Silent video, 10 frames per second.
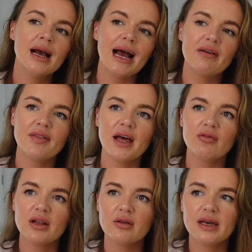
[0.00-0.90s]
having
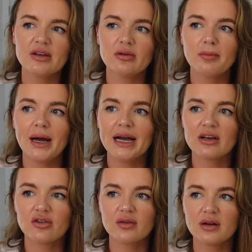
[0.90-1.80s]
that relocation
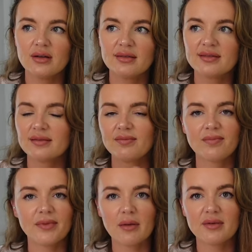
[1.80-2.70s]
package for us
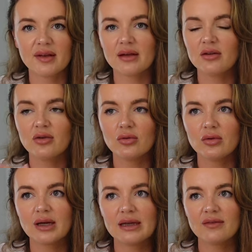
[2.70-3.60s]
that was it, you
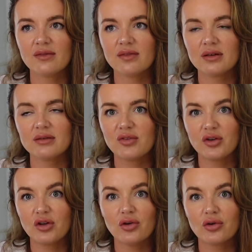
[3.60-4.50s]
know, kind of
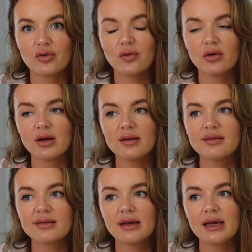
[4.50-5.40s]
secured for
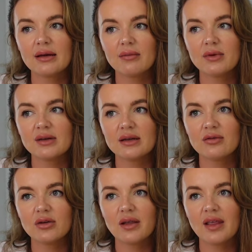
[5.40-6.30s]
us. Um, we
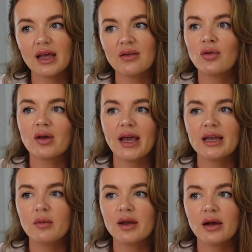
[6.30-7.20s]
didn't really then look at
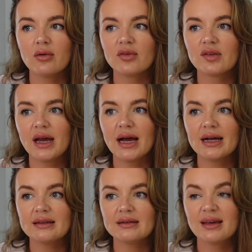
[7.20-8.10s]
anywhere else
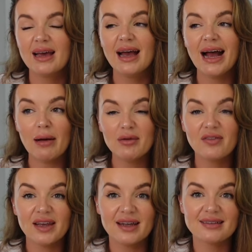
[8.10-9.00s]
and I was
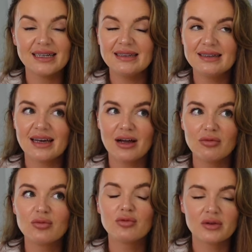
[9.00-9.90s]
very excited. I
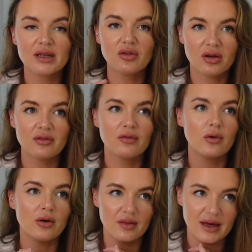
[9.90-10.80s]
was really looking
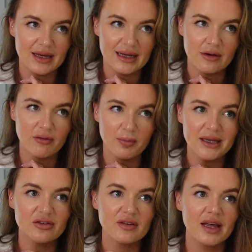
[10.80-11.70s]
for that kind of
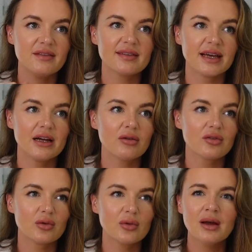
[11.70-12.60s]
beach lifestyle.
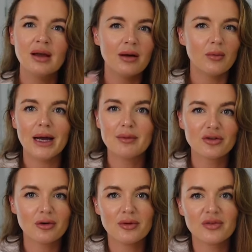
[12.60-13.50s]
So why would
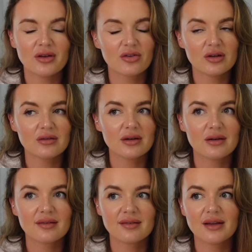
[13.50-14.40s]
you not move to
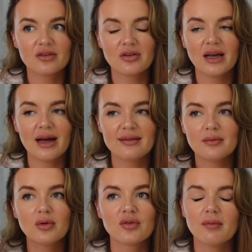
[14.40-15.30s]
Australia? It literally has the
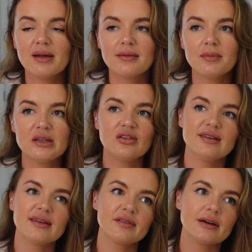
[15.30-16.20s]
most amazing
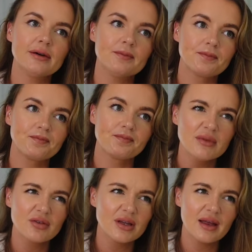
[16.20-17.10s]
beaches ever.
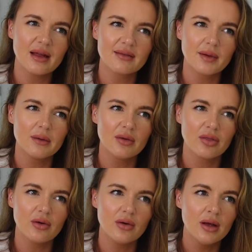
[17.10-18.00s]
So yeah, that's why we
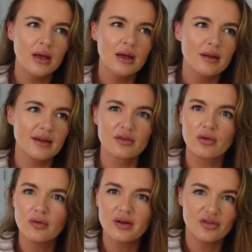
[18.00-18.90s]
thought, let's
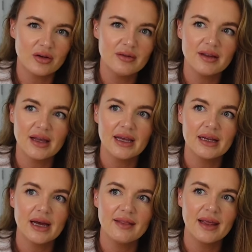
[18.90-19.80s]
go for Australia
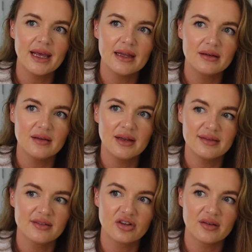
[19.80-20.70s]
then and then
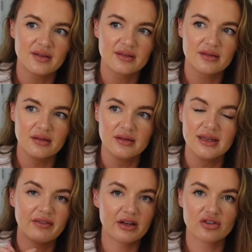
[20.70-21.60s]
let's just
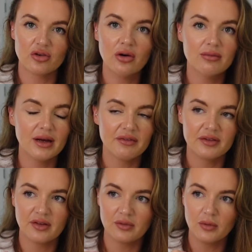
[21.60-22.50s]
give it a shot. If
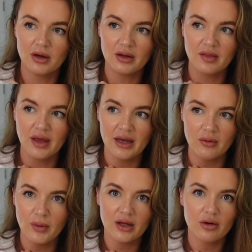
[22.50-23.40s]
it doesn't work,
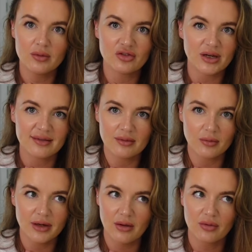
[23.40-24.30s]
then we can always try
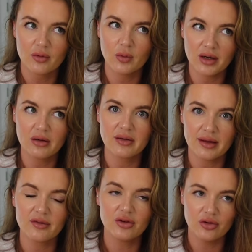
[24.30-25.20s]
somewhere else. The world
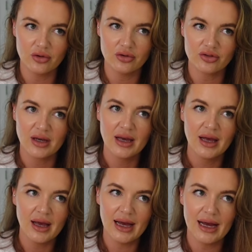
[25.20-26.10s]
is huge
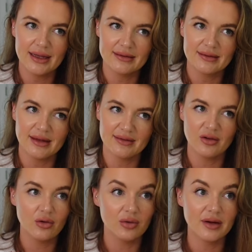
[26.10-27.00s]
and it's
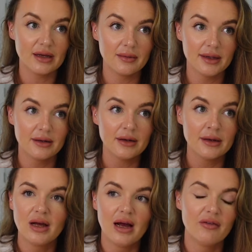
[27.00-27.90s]
not going anywhere.
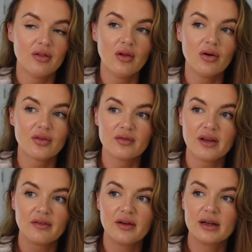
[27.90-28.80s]
I have lots of
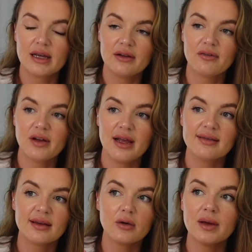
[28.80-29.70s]
different kind of
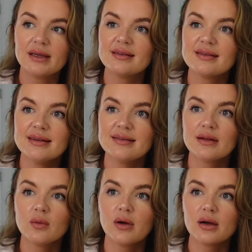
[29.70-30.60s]
friends and acquaintances
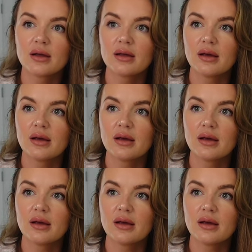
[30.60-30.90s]
that work